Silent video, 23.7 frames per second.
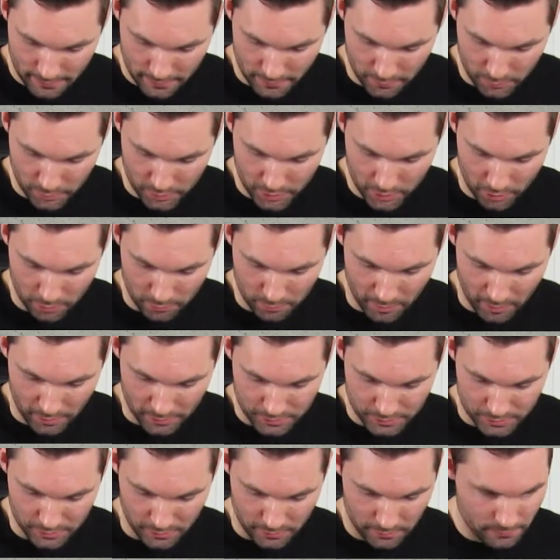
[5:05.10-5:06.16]
Here we go,
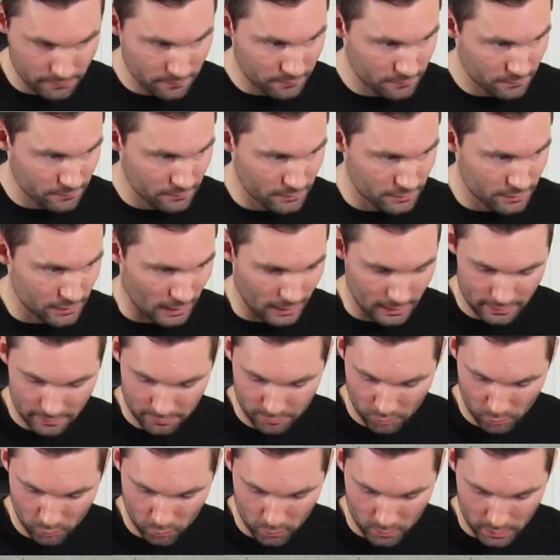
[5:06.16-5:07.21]
Marshall. Dot
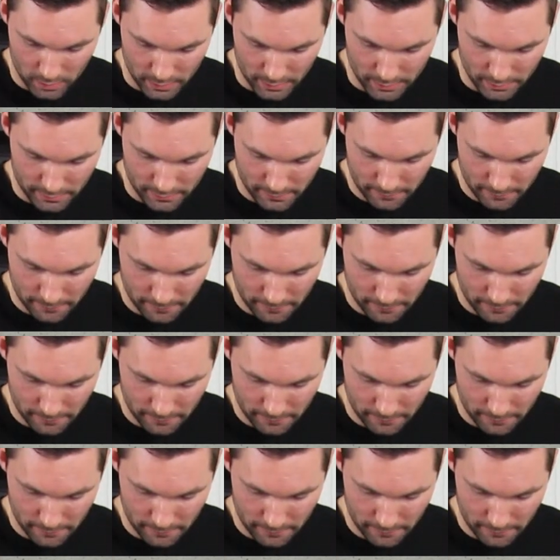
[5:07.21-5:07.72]
number 1.